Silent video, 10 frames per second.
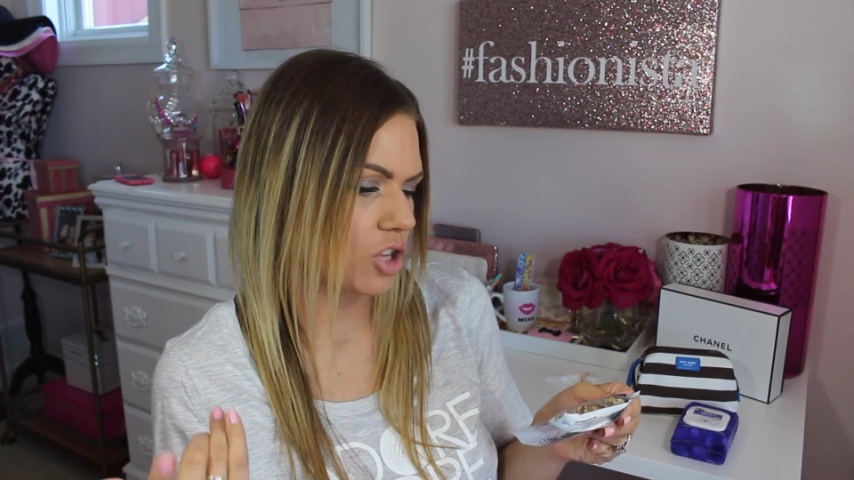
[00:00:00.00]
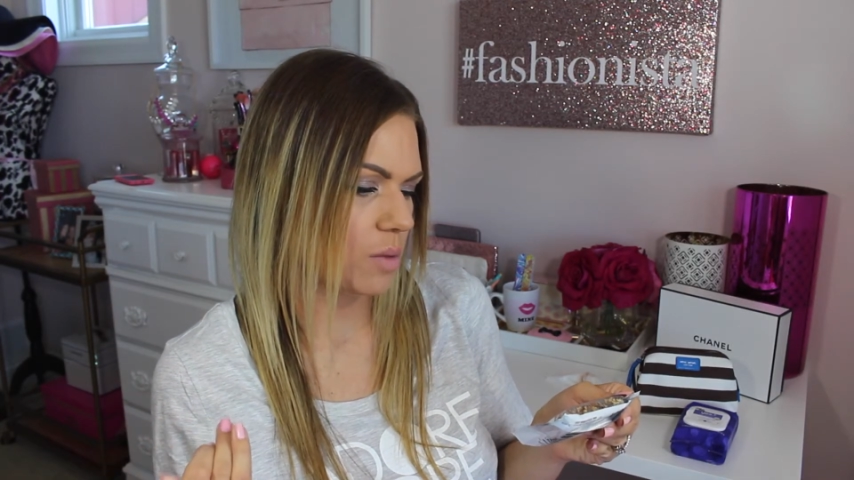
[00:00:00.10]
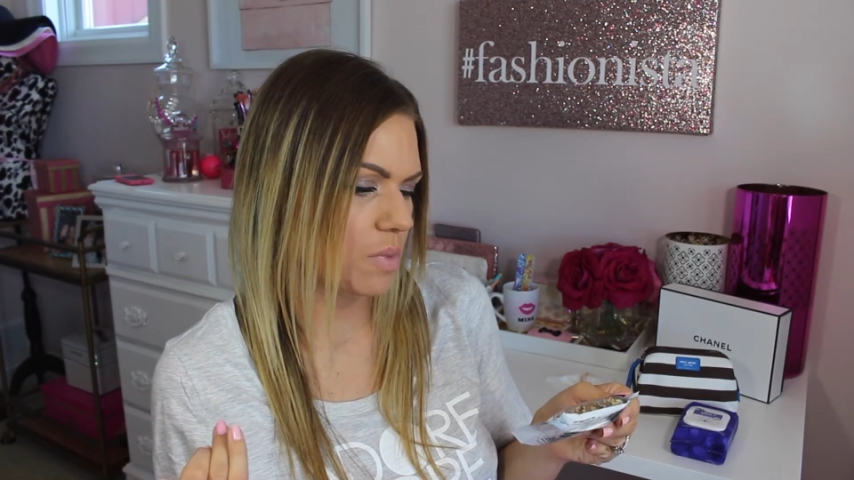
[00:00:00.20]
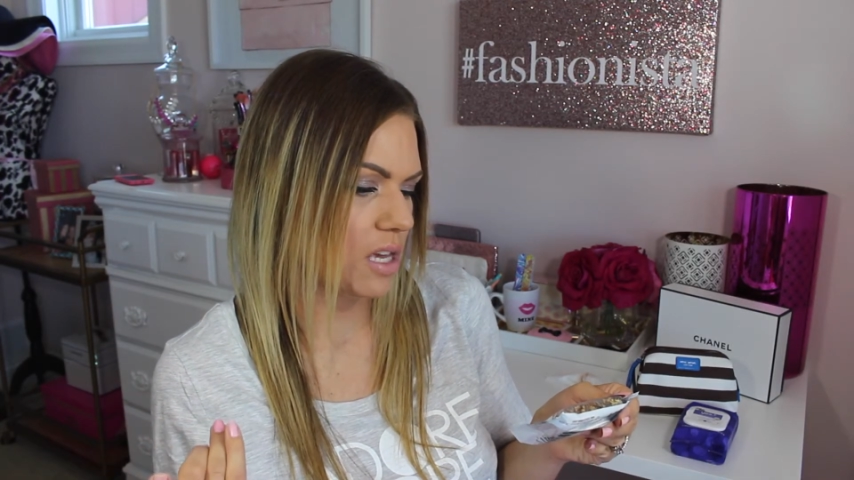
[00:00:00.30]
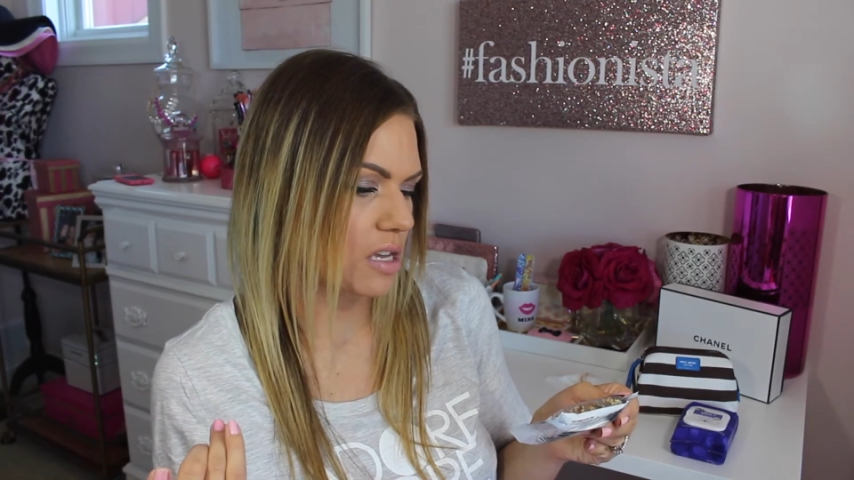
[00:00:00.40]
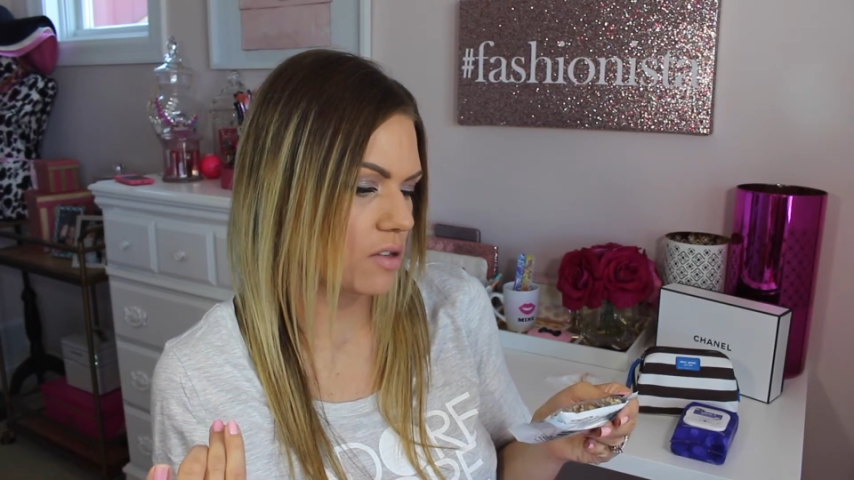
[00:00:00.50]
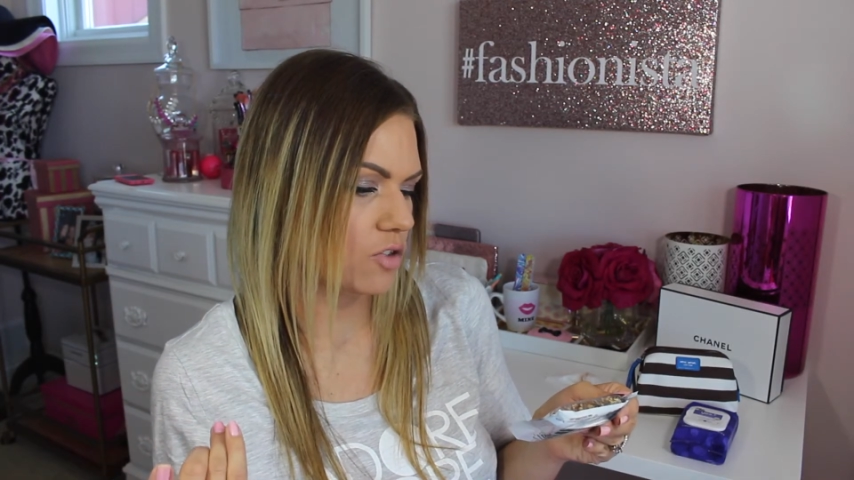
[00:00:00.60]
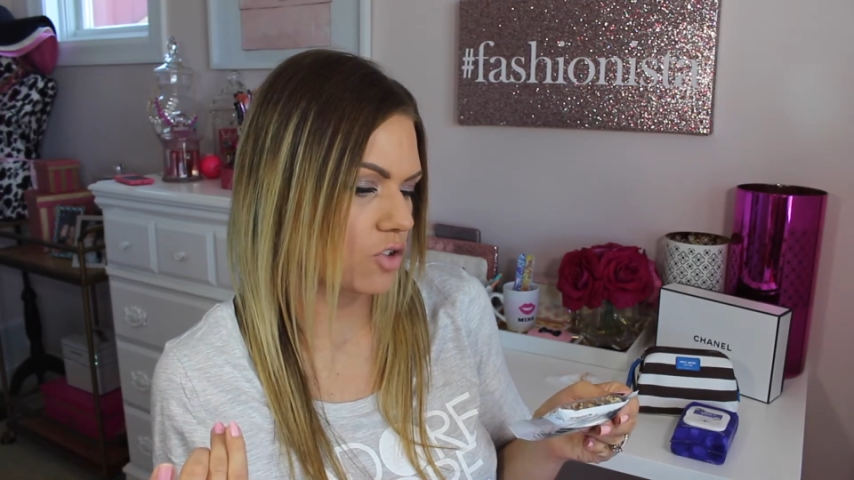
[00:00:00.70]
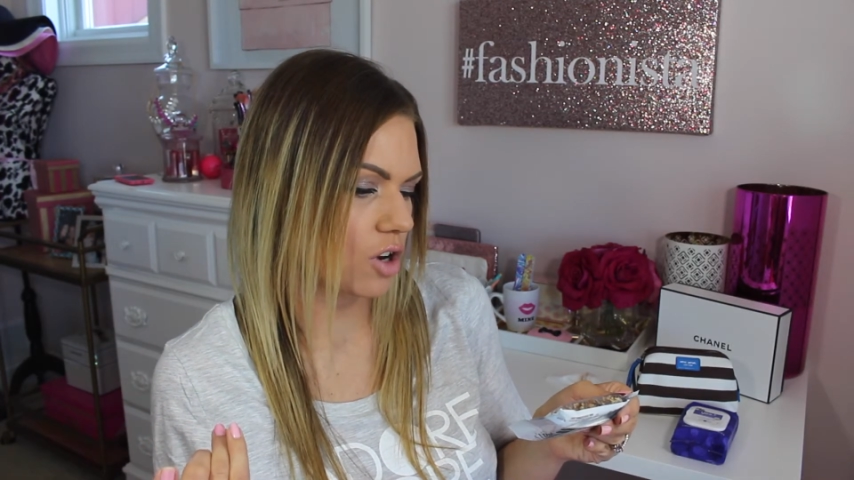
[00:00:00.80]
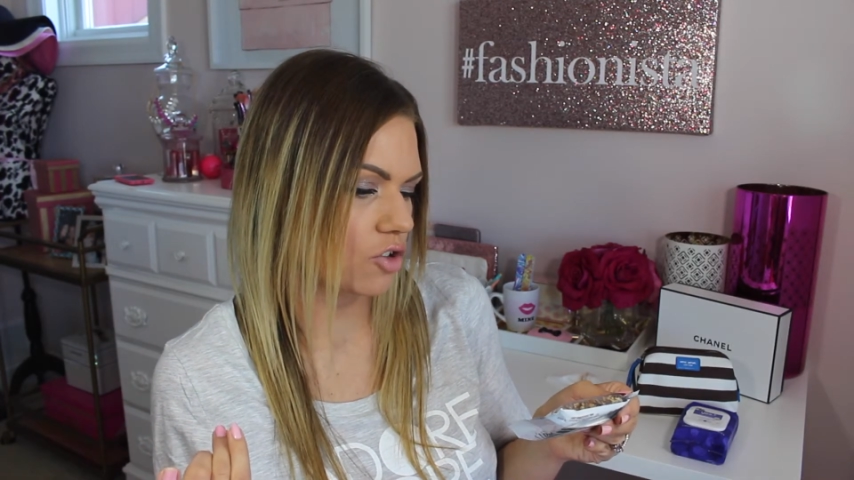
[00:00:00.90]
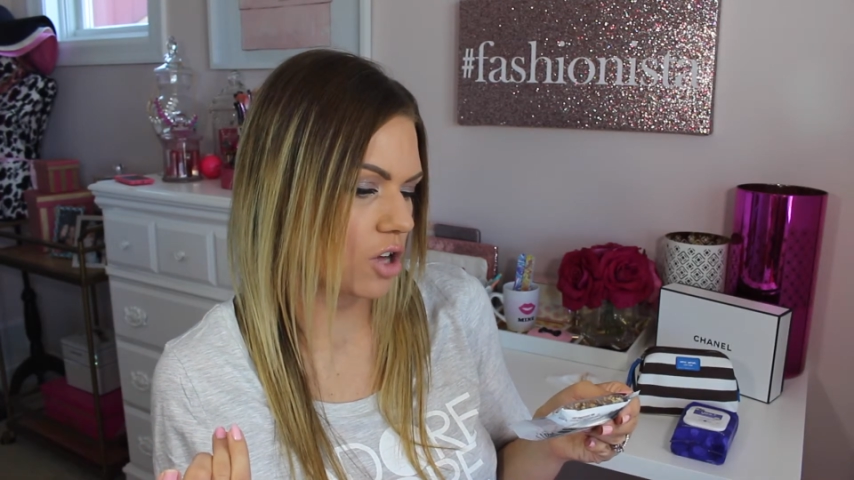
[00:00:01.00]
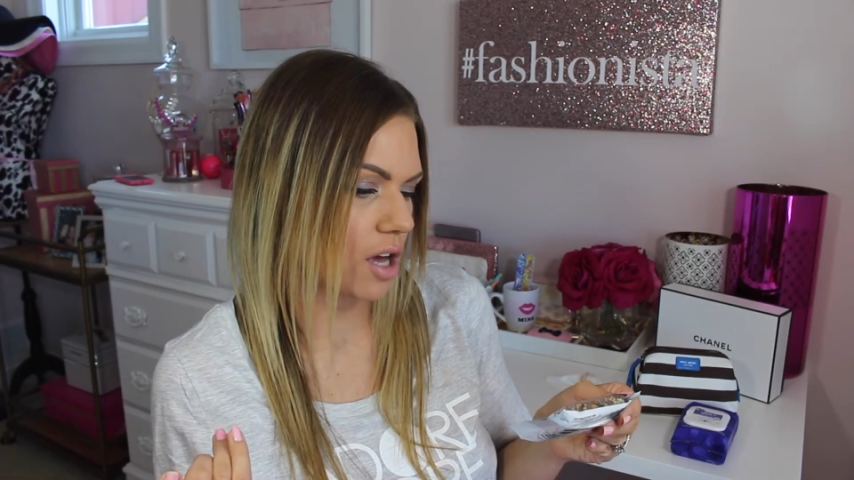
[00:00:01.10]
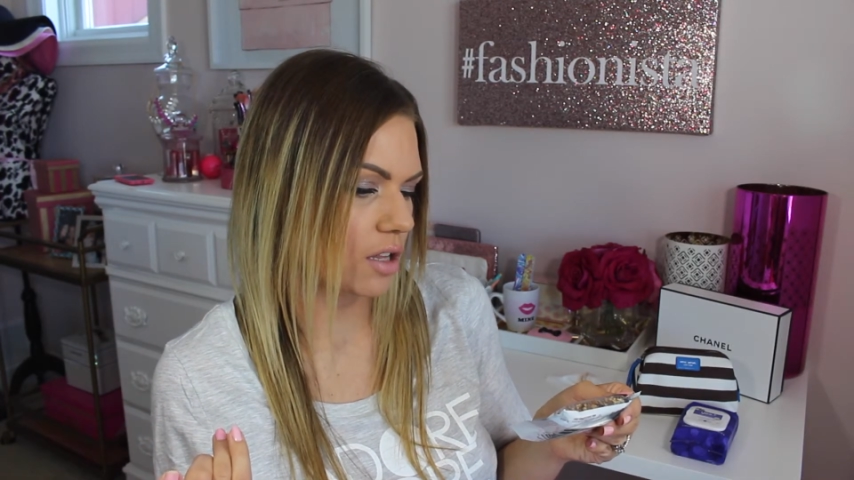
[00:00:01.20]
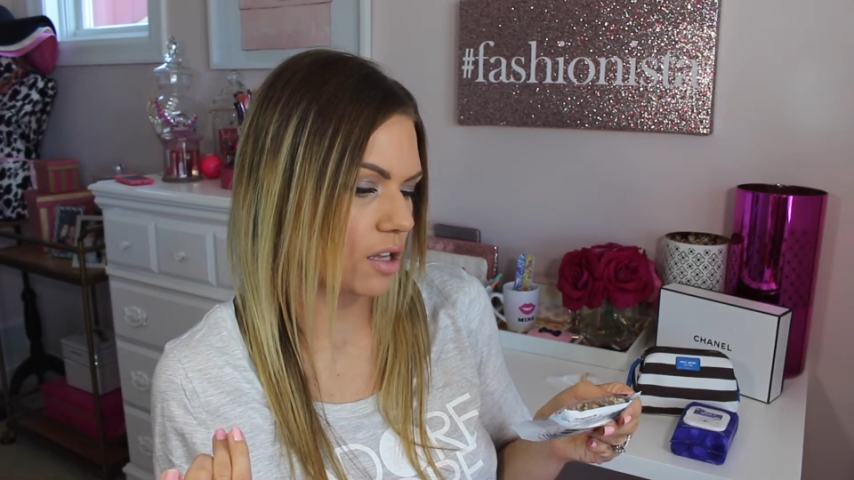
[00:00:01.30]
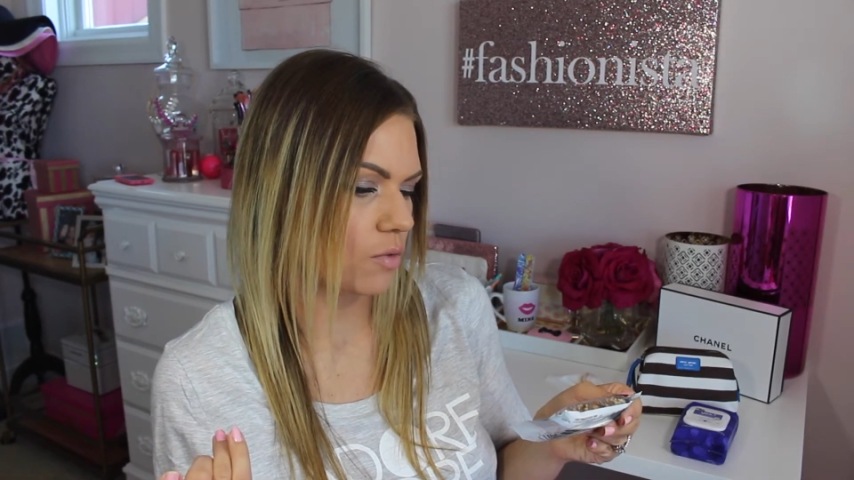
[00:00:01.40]
chickpeas, dark
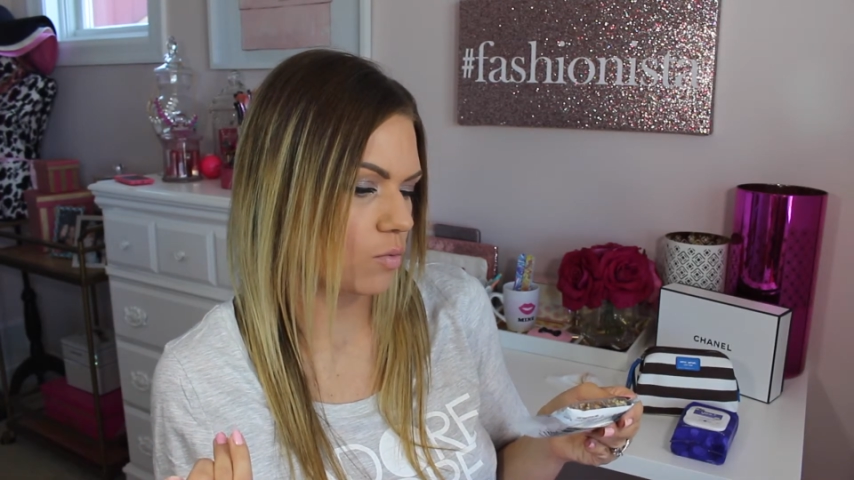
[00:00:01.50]
chocolate,